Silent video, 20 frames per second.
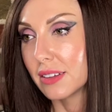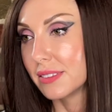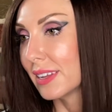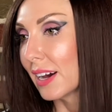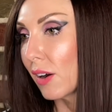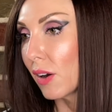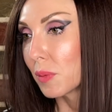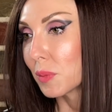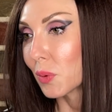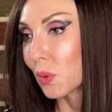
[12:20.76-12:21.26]

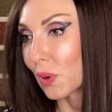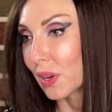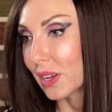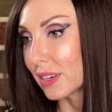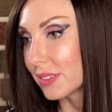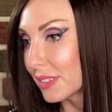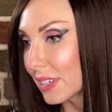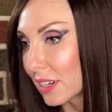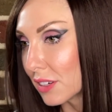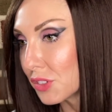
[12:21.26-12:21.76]
now I'm going on
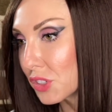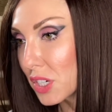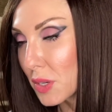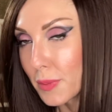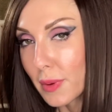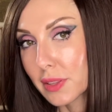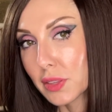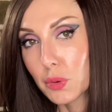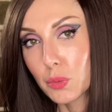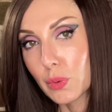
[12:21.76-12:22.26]
a tangent
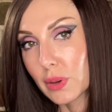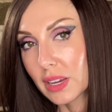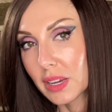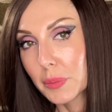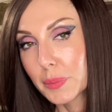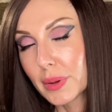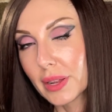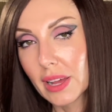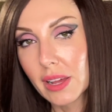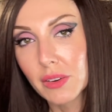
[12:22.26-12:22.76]
about the
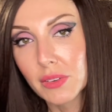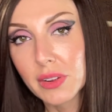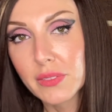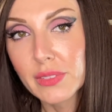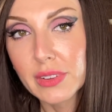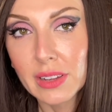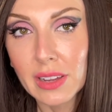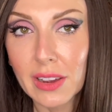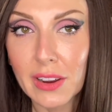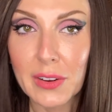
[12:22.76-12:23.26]
wig, but I don't
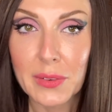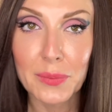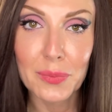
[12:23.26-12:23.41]
even care.